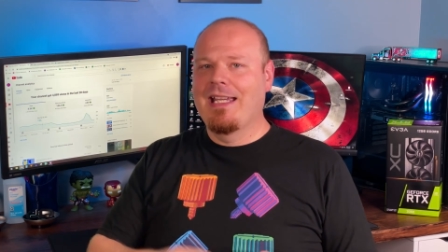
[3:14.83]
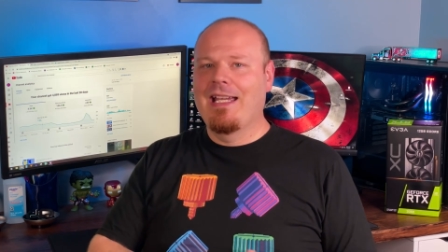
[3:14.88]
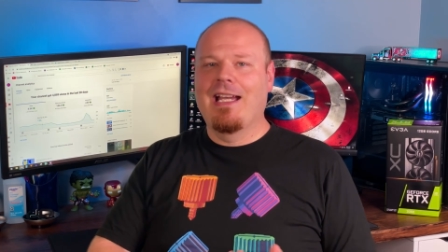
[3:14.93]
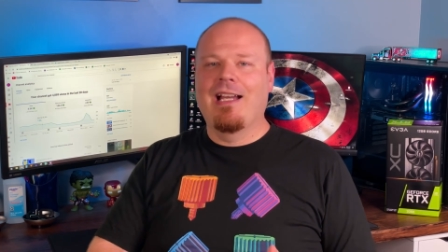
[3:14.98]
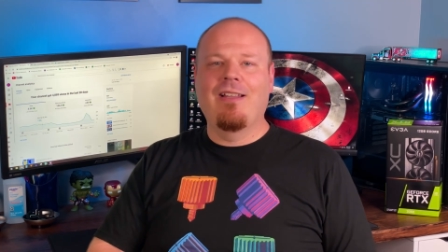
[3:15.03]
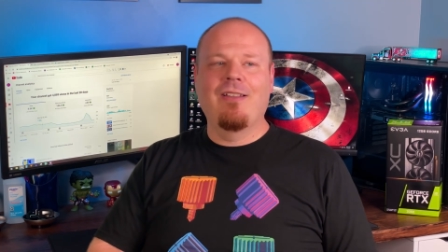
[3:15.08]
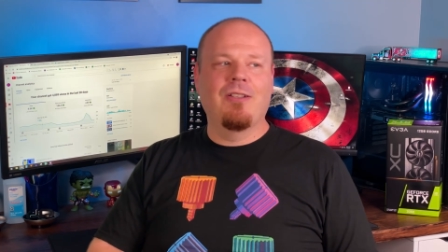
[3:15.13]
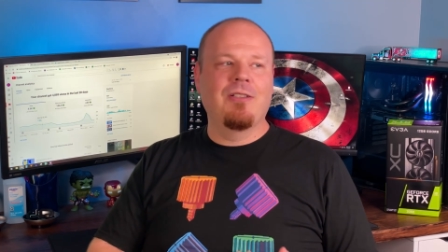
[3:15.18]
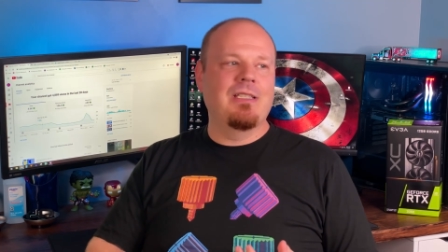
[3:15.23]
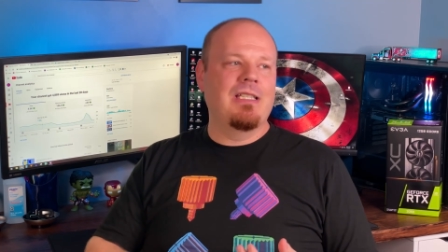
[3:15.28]

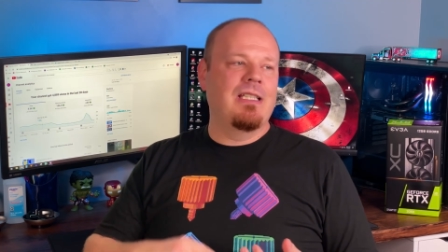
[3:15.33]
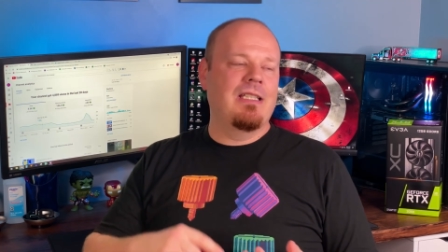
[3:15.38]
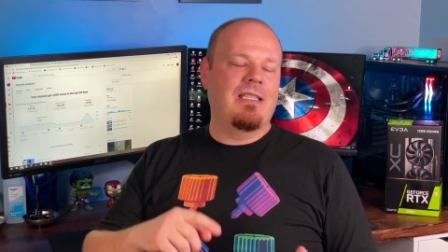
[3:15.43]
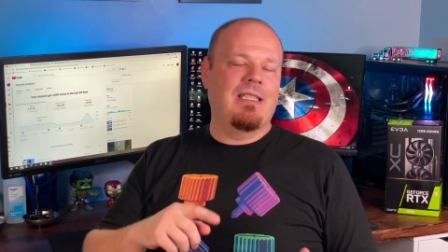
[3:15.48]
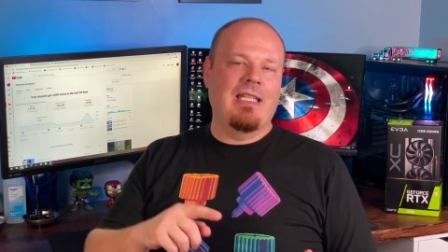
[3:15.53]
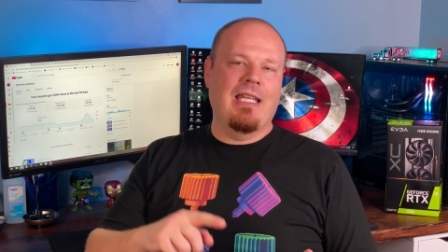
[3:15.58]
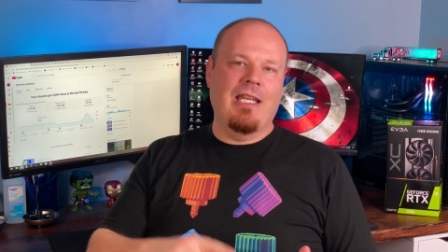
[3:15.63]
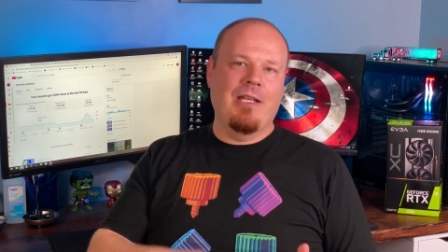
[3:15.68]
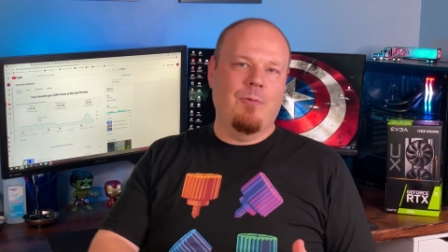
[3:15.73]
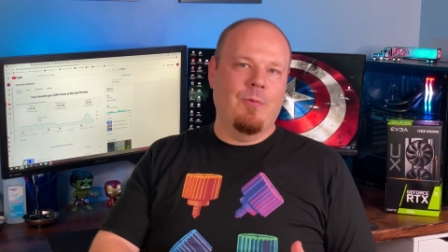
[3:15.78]
How long did it
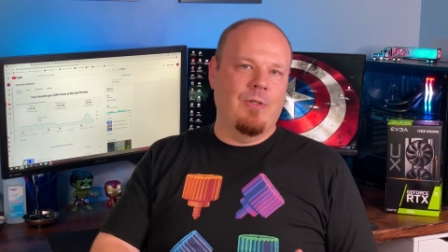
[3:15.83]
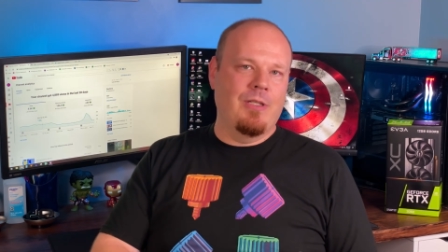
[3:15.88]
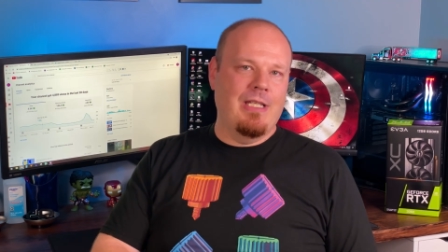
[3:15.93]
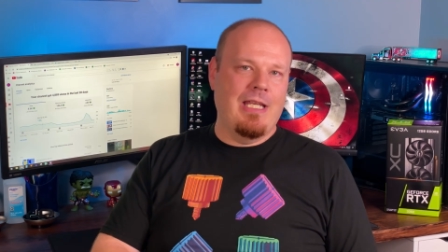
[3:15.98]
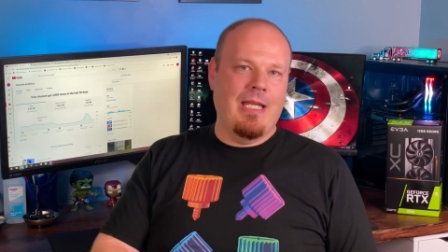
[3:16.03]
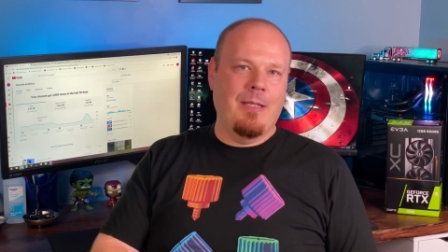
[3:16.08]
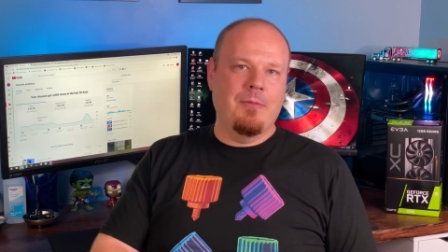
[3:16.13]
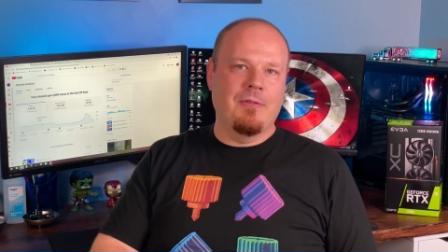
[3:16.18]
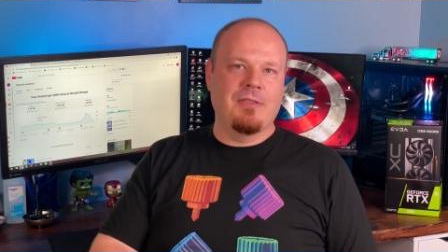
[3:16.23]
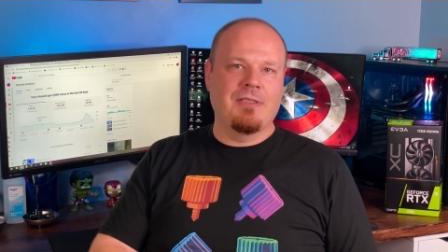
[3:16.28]
take? Were you
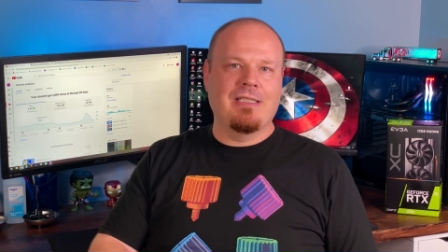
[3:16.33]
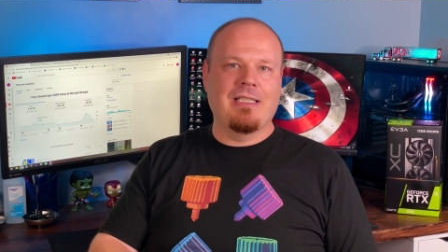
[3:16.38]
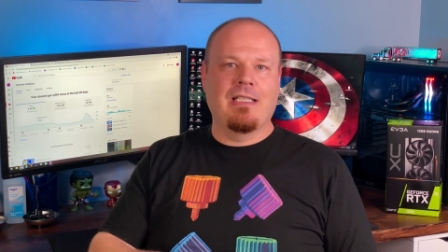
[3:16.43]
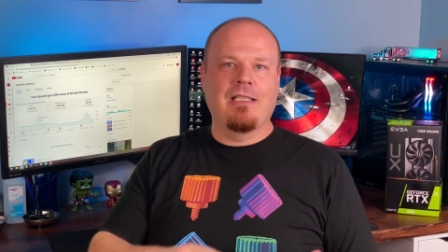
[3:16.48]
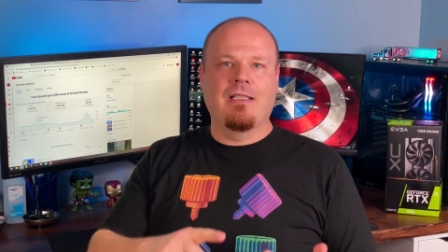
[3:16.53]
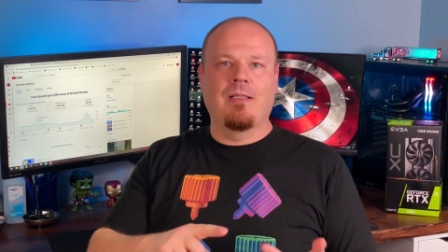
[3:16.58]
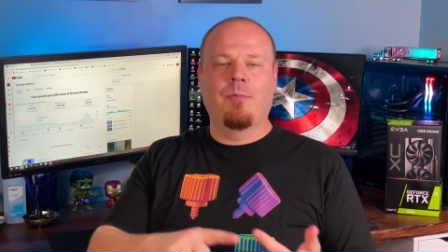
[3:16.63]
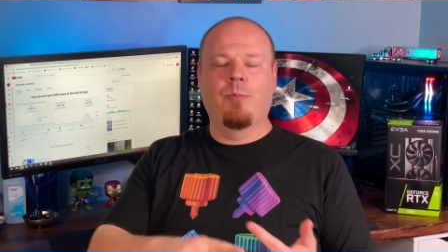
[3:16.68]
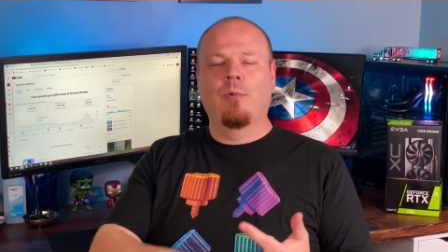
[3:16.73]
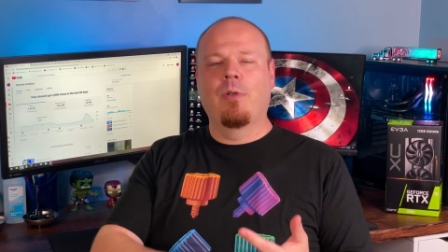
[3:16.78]
able to
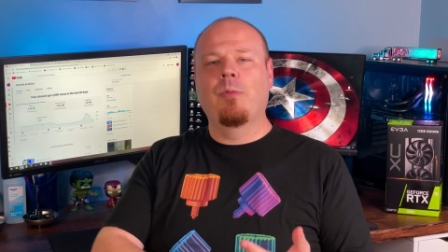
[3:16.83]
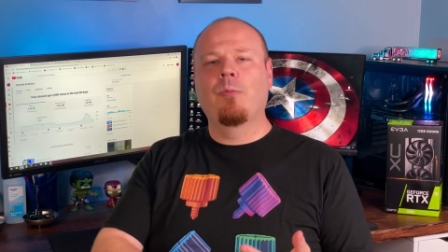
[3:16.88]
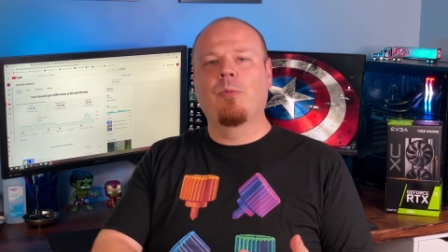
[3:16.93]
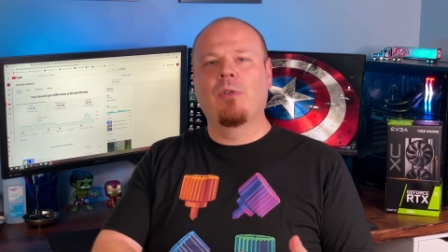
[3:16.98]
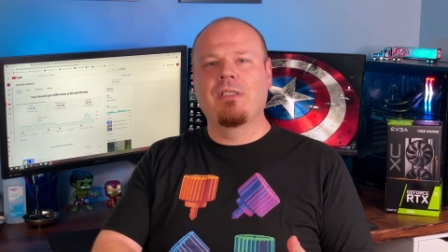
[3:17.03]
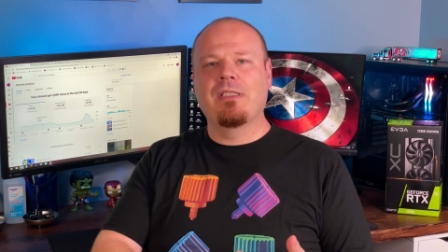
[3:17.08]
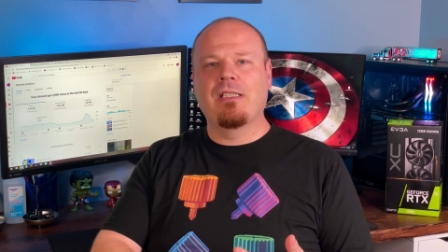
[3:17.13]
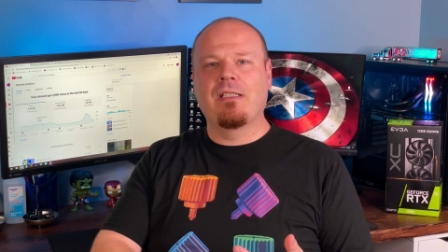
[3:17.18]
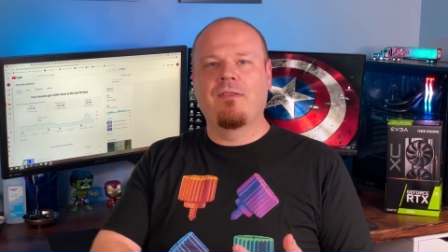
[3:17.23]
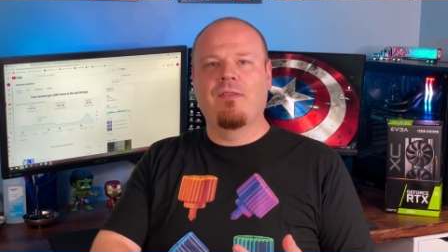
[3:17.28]
sign up? When
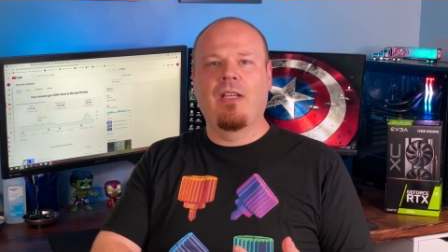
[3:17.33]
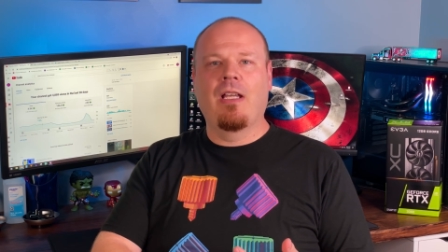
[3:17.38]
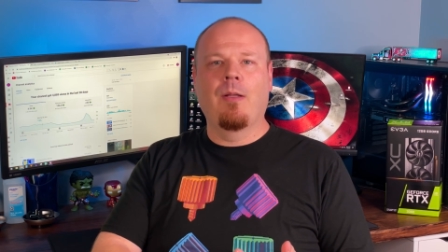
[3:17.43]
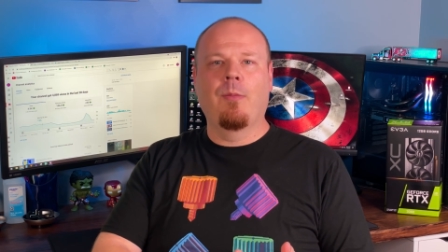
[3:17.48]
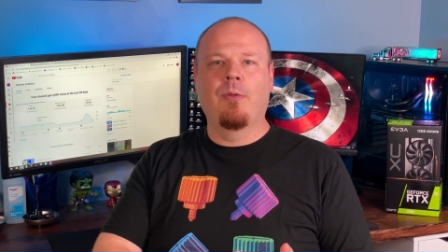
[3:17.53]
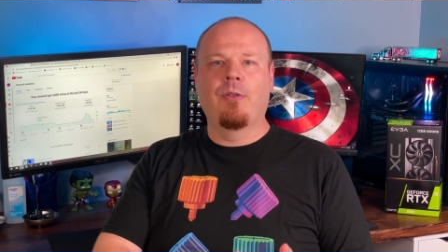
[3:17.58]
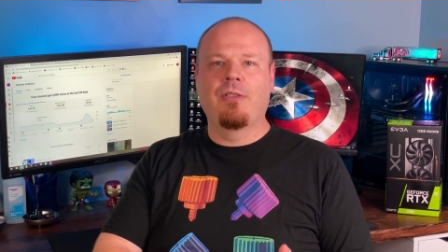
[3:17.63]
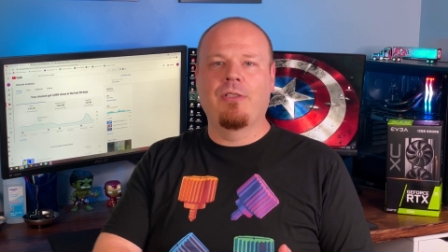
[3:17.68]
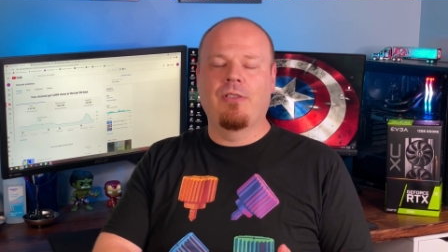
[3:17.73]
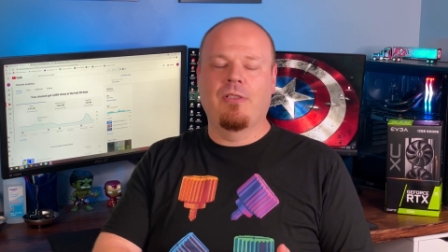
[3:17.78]
was it
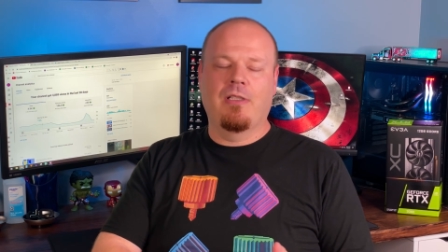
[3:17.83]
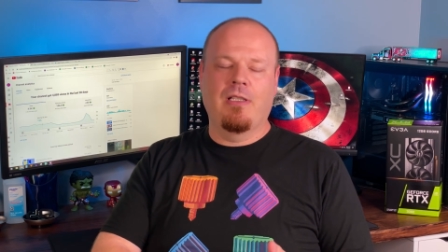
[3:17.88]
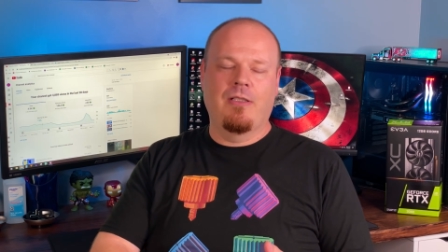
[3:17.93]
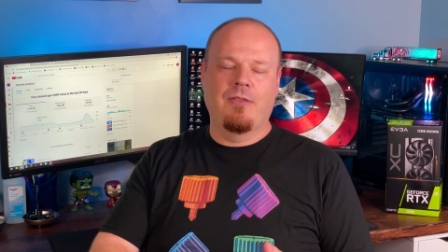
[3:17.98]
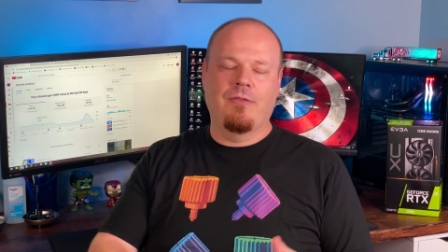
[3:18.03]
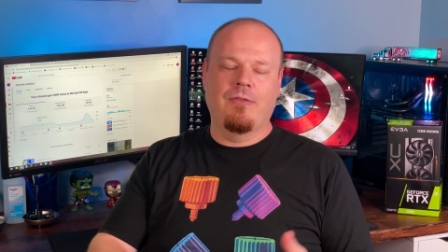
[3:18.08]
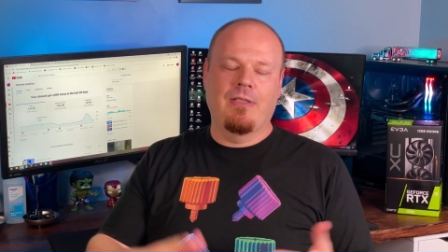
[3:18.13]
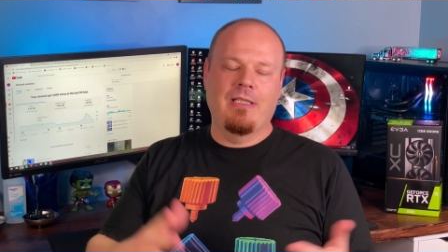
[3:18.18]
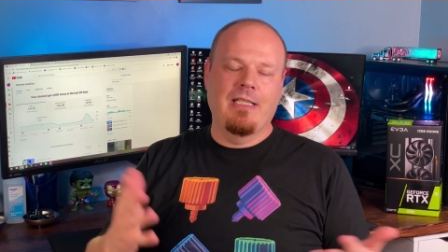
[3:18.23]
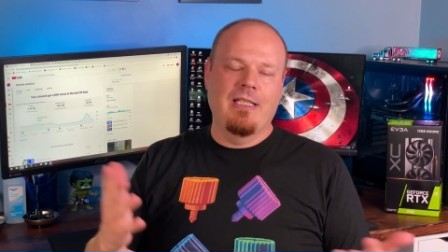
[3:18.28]
available in your
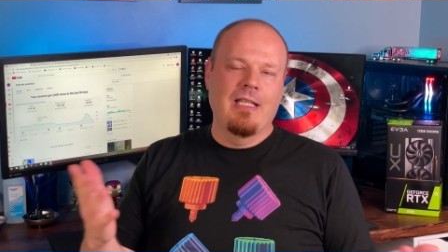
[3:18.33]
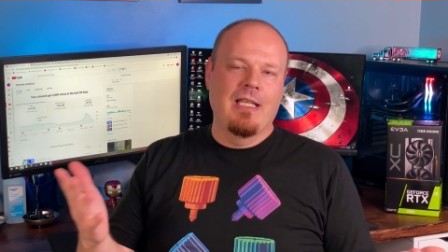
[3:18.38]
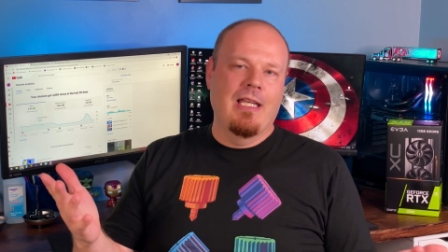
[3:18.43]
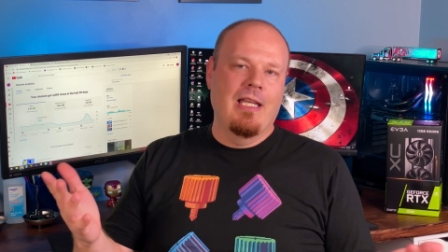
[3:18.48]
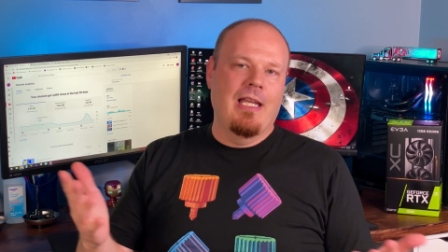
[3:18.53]
country?